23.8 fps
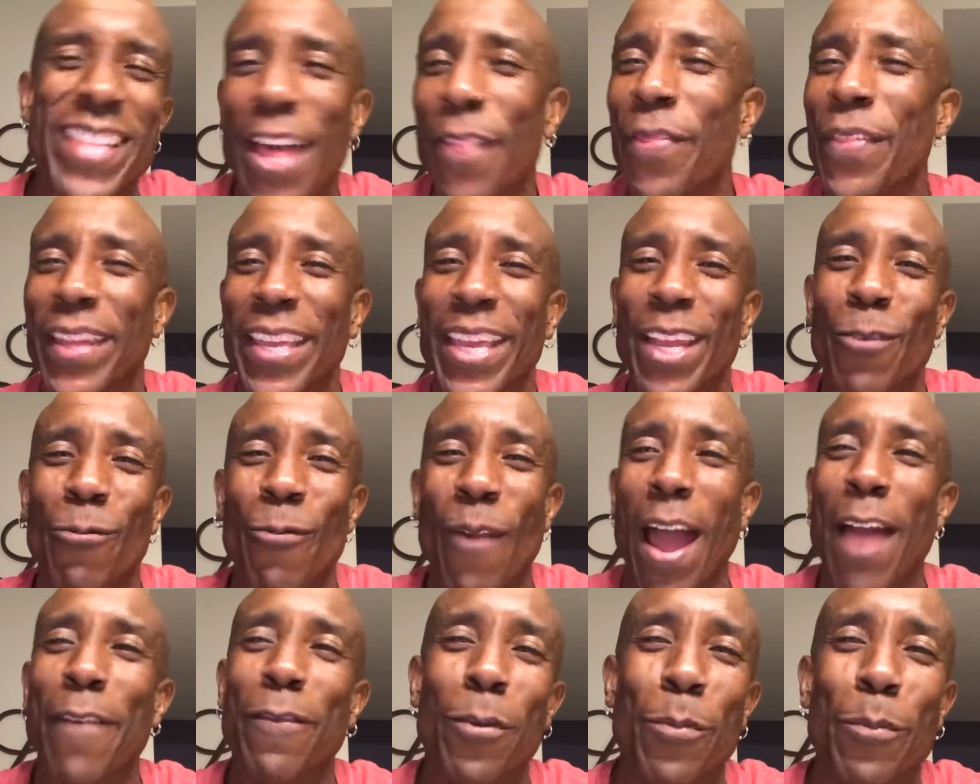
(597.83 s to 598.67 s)
Nothing
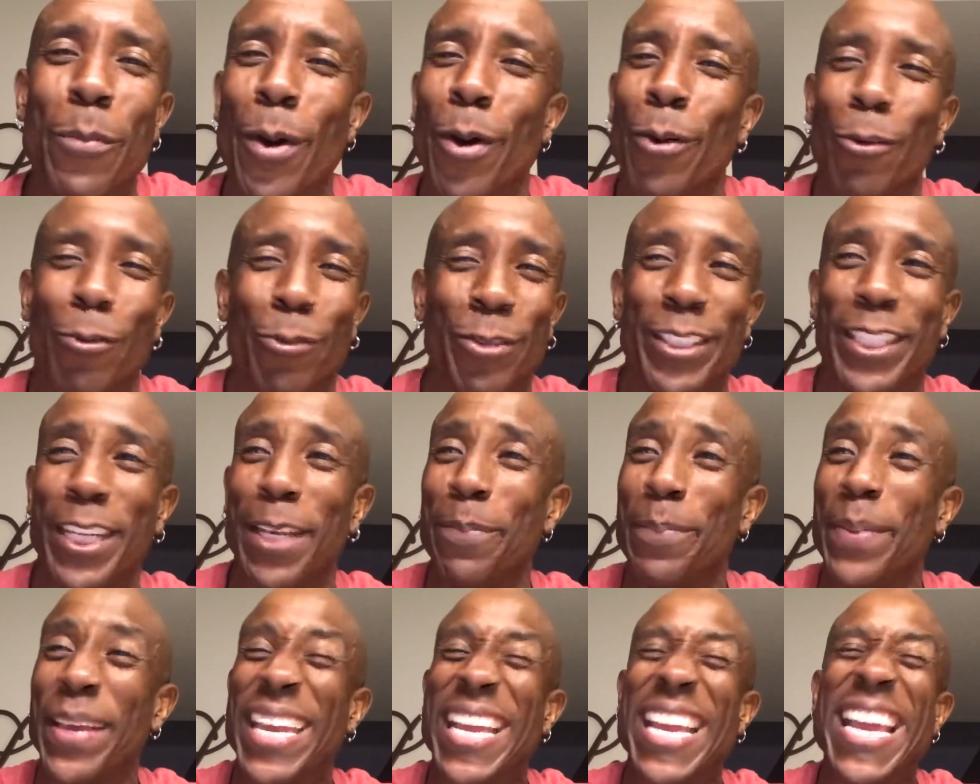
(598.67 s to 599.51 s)
can rival
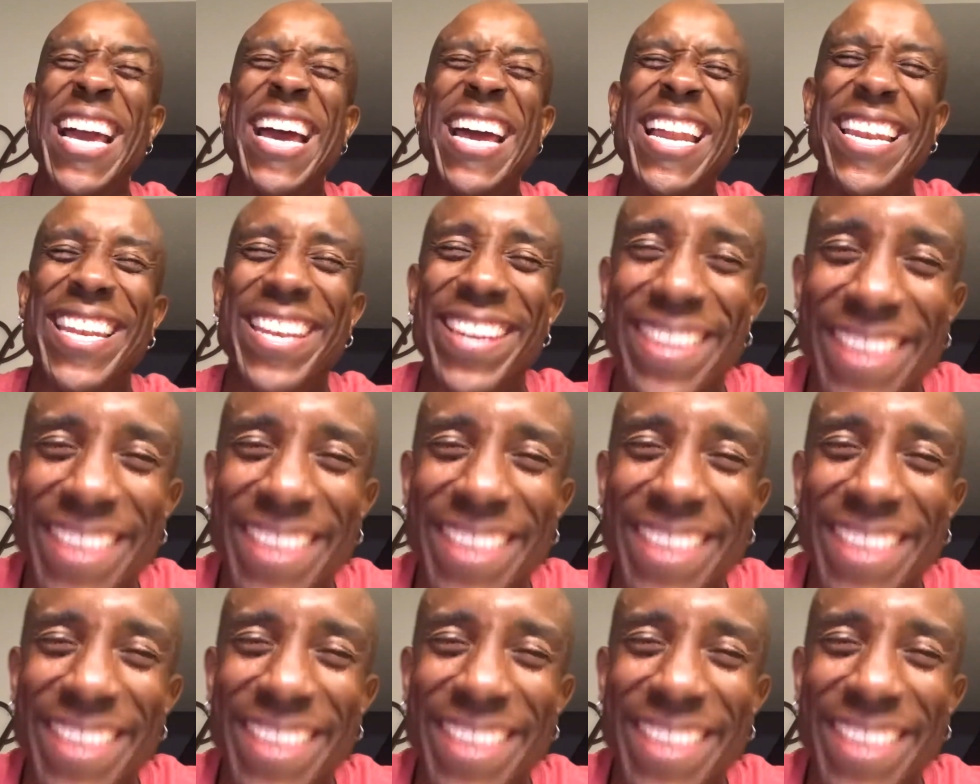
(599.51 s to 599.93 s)
MotoGP.